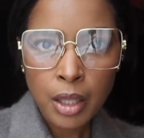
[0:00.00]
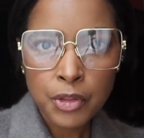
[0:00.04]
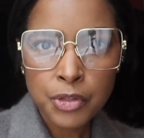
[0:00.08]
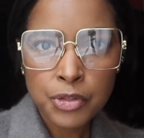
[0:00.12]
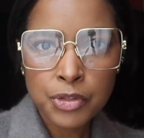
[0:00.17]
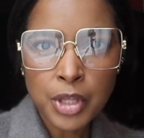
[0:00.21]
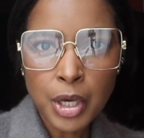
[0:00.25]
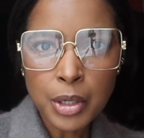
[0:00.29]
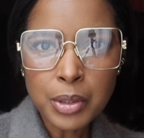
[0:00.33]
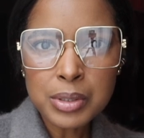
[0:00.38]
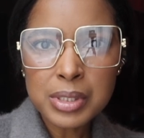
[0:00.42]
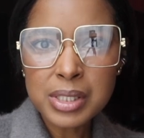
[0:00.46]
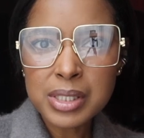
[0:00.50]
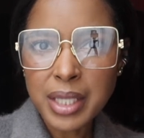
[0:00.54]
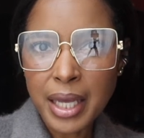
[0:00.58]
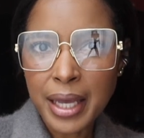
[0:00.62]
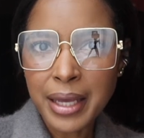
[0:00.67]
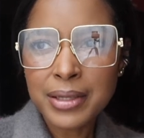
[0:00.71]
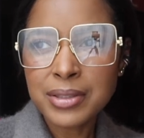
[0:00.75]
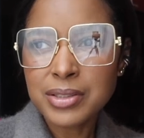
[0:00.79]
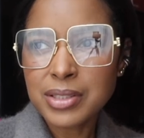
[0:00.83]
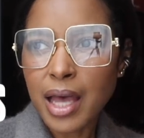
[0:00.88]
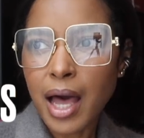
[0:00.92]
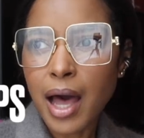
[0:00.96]
those
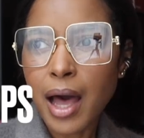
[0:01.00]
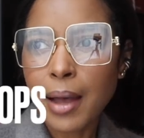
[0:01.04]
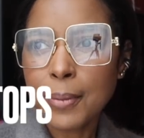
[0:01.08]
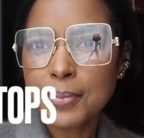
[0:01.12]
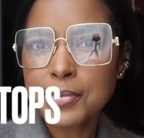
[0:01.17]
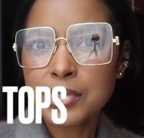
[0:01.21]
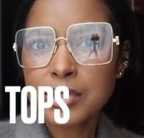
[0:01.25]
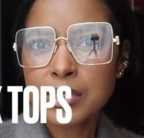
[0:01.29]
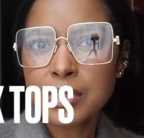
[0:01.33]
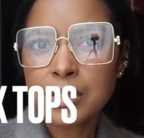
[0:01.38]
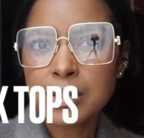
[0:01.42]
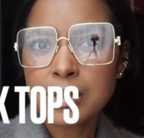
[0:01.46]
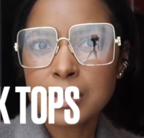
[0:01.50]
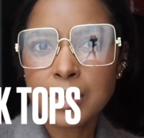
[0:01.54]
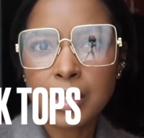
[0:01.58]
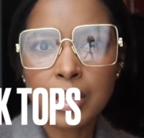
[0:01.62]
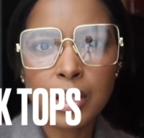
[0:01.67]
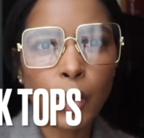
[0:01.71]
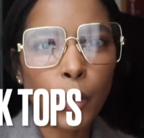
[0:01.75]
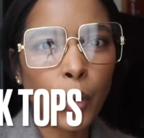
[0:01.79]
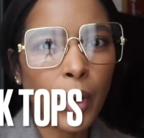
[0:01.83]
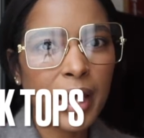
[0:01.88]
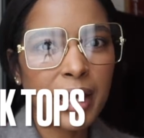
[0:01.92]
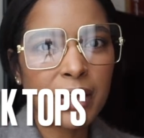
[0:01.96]
tank tops, the
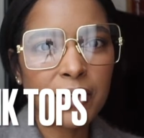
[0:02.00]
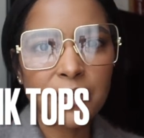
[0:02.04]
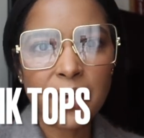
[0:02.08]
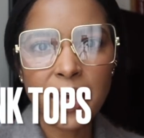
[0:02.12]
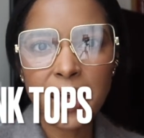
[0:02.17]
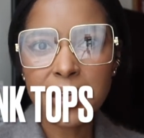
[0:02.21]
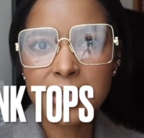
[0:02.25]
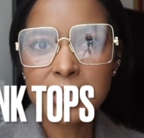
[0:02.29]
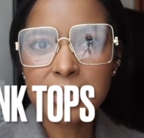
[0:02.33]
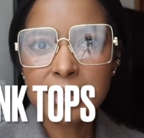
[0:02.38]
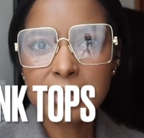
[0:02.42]
Loewe